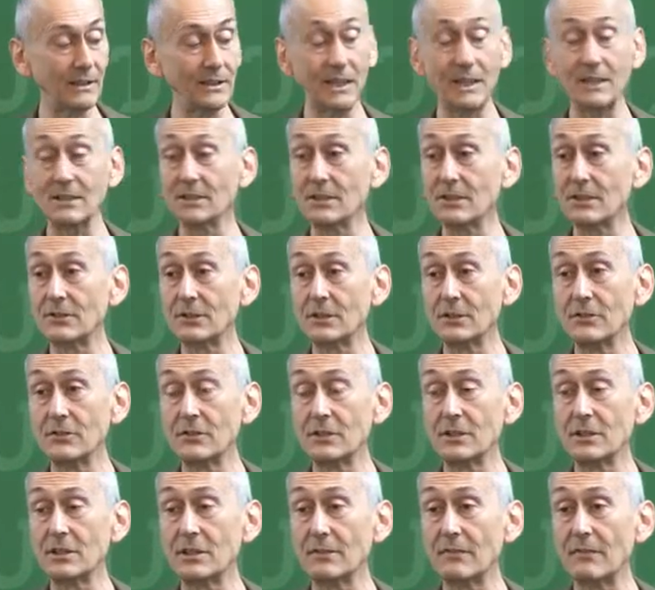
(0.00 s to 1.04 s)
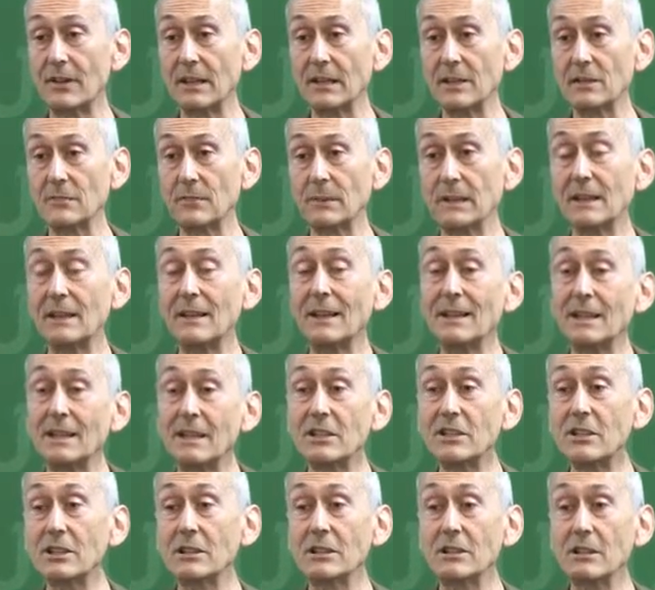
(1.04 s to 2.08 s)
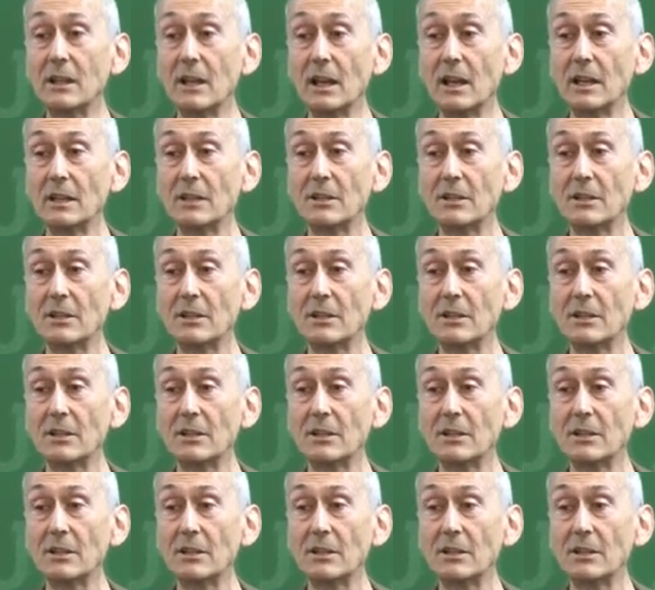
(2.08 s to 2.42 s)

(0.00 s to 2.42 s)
and yes, there's a usage advantage, but in addition,